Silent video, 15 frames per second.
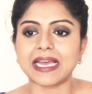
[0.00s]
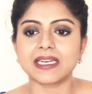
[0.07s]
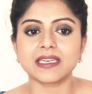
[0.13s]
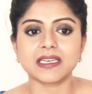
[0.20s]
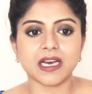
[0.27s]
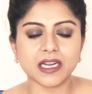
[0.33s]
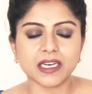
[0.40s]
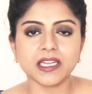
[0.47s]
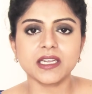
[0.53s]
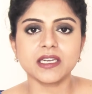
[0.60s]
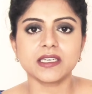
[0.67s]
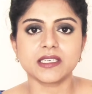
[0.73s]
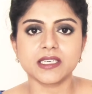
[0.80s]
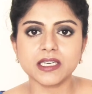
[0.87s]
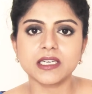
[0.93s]
And
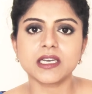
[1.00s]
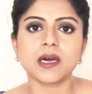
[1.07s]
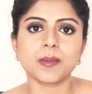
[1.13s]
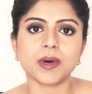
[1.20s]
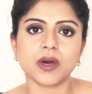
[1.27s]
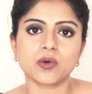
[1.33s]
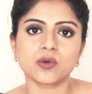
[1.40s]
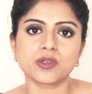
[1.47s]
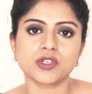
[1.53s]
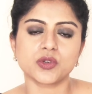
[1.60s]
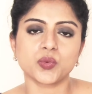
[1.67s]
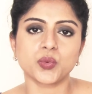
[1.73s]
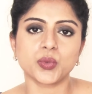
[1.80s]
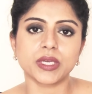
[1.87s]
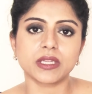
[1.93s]
Tati did come
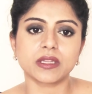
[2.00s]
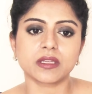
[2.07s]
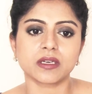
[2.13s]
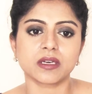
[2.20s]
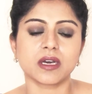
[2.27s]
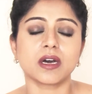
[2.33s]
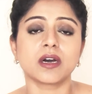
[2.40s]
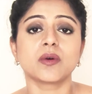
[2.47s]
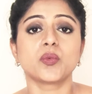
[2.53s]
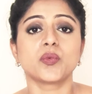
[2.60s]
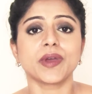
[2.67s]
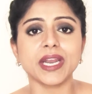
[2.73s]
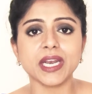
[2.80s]
out with a